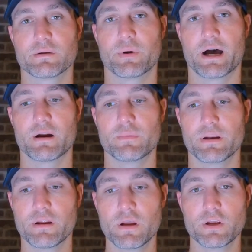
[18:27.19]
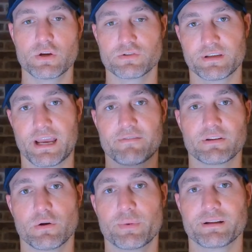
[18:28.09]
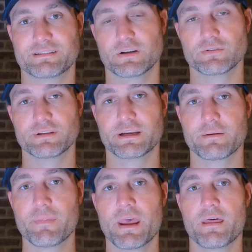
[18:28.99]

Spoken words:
bottom and usually you have a little bit of tilting,